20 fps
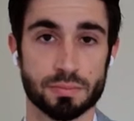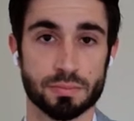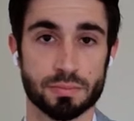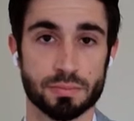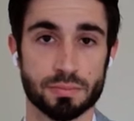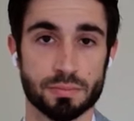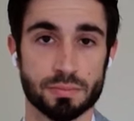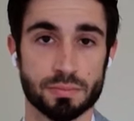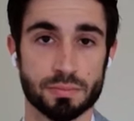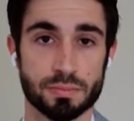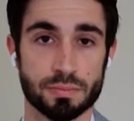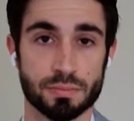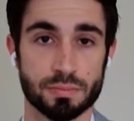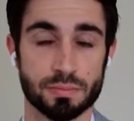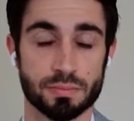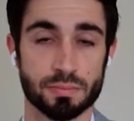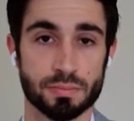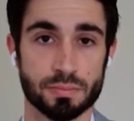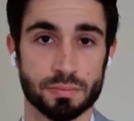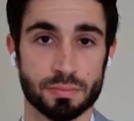
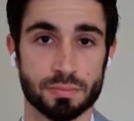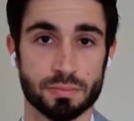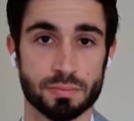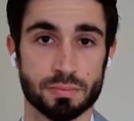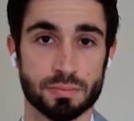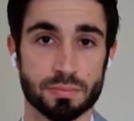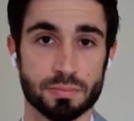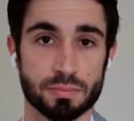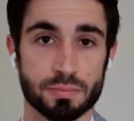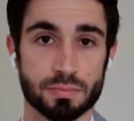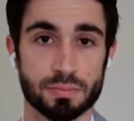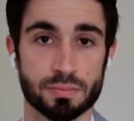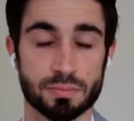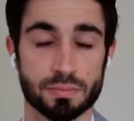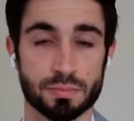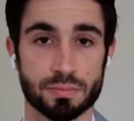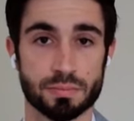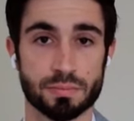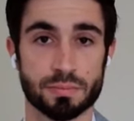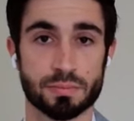
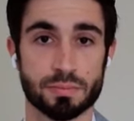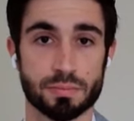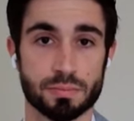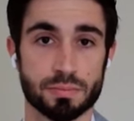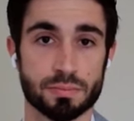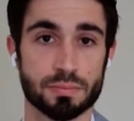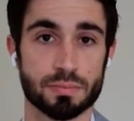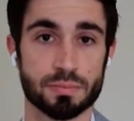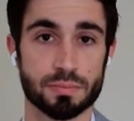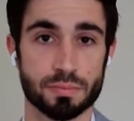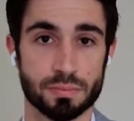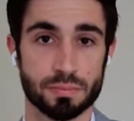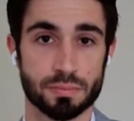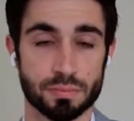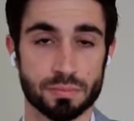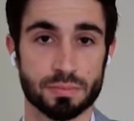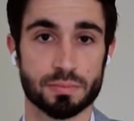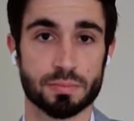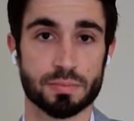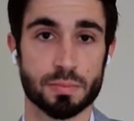
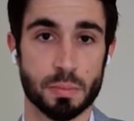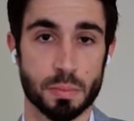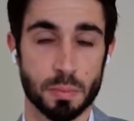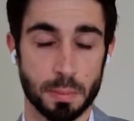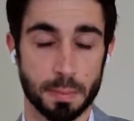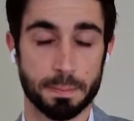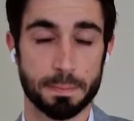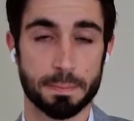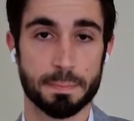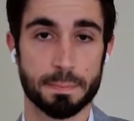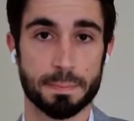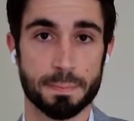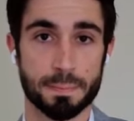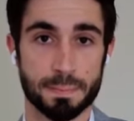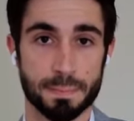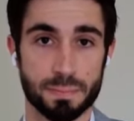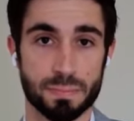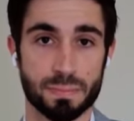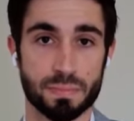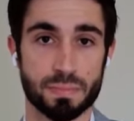
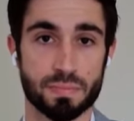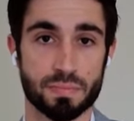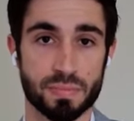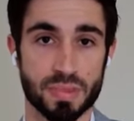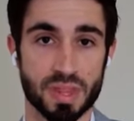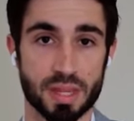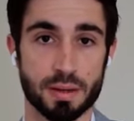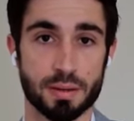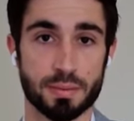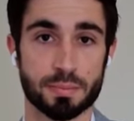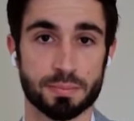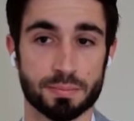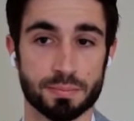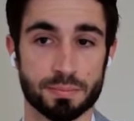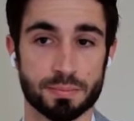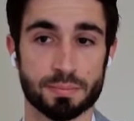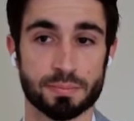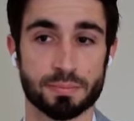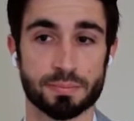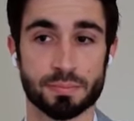
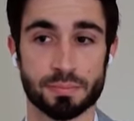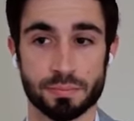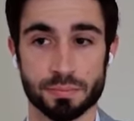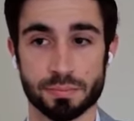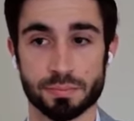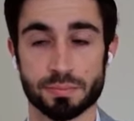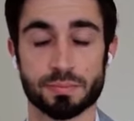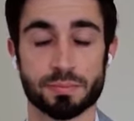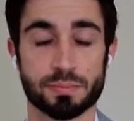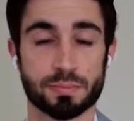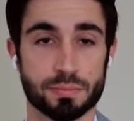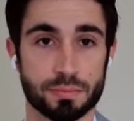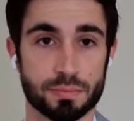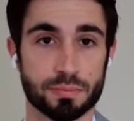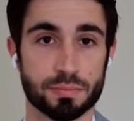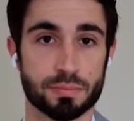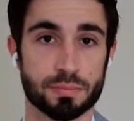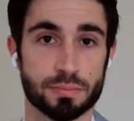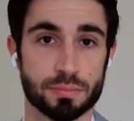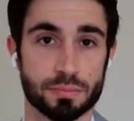
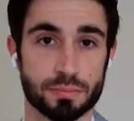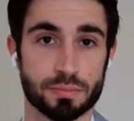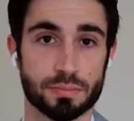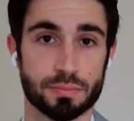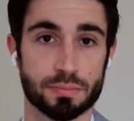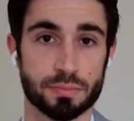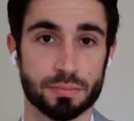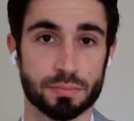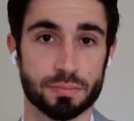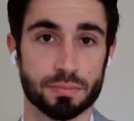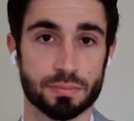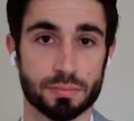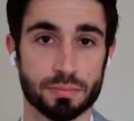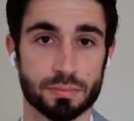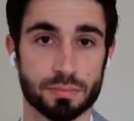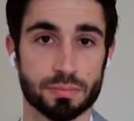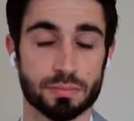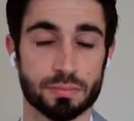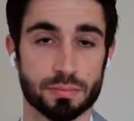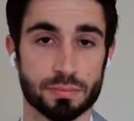
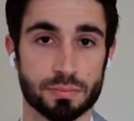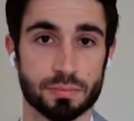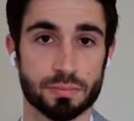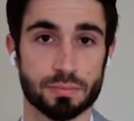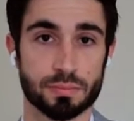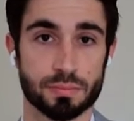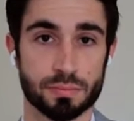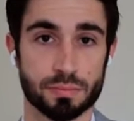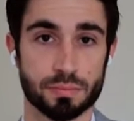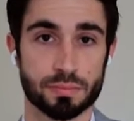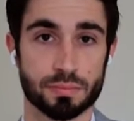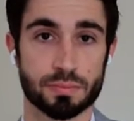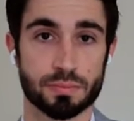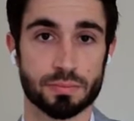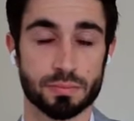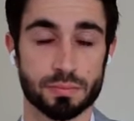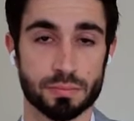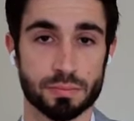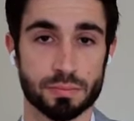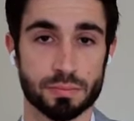(silent)